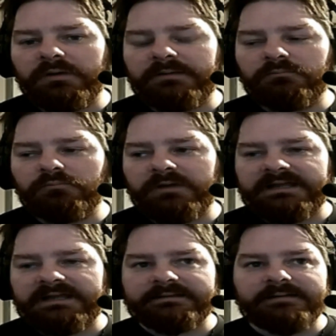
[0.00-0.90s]
we
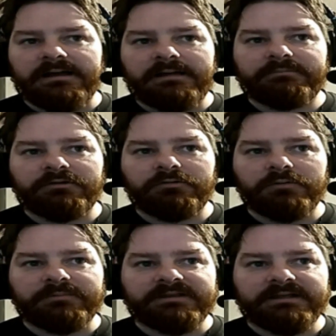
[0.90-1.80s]
get the time to do
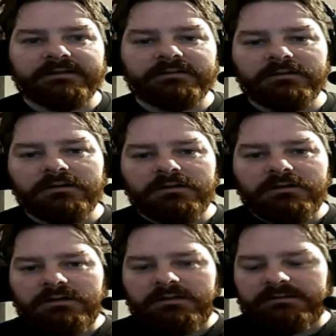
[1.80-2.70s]
everything,
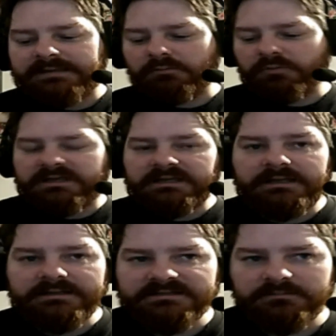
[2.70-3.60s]
that we can get
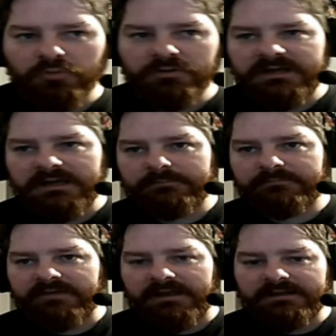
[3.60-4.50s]
some more games,
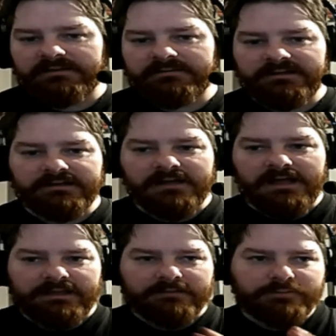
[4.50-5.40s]
and then I
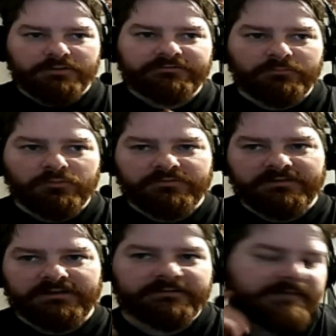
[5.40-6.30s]
can post more
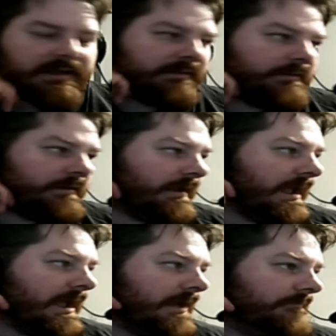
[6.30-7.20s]
things. And then I
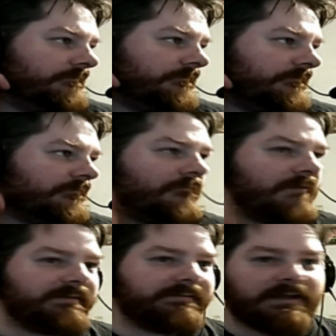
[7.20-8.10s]

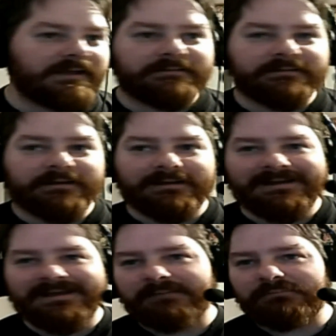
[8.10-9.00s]
say like,
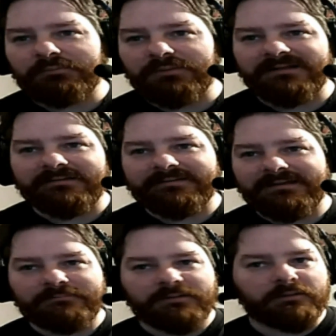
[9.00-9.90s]
hey, I'm going to play this again,
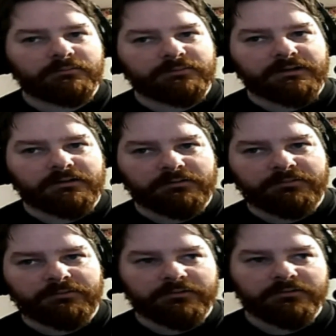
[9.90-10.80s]
but I'm going to play it on the
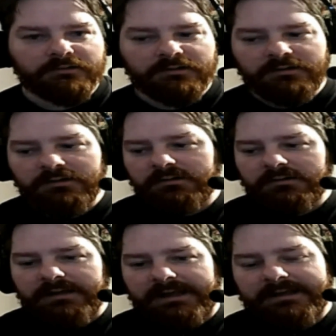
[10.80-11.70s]
computer.
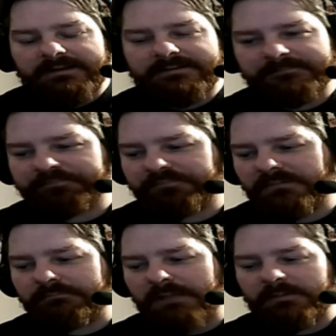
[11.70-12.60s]
And
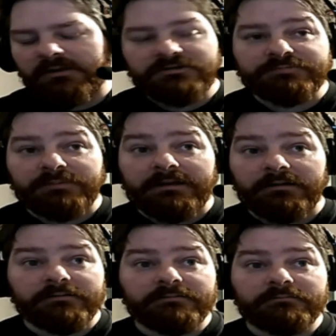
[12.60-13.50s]
maybe I'll just play it
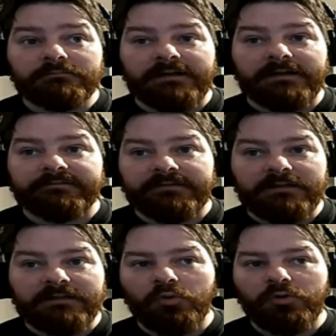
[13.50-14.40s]
on mouse and
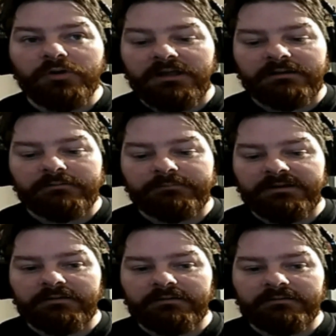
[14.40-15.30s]
keyboard, and it'll
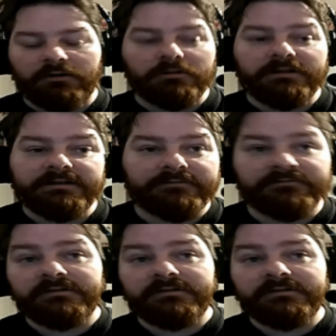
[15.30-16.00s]
be totally different.